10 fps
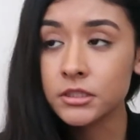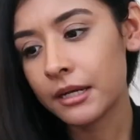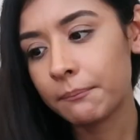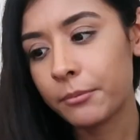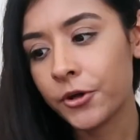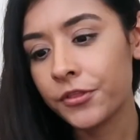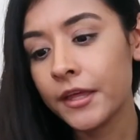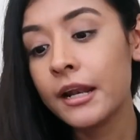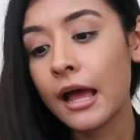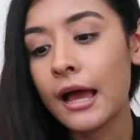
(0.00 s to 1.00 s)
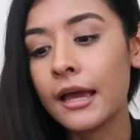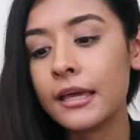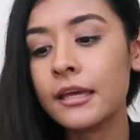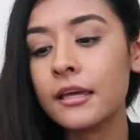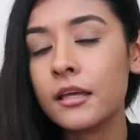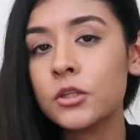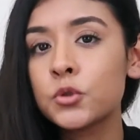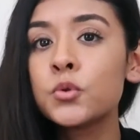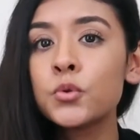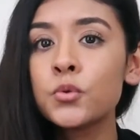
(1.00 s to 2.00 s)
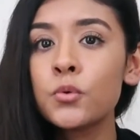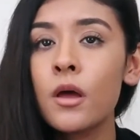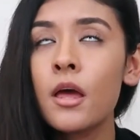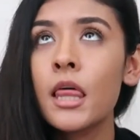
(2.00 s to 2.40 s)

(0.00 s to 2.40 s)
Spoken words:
But I put that I do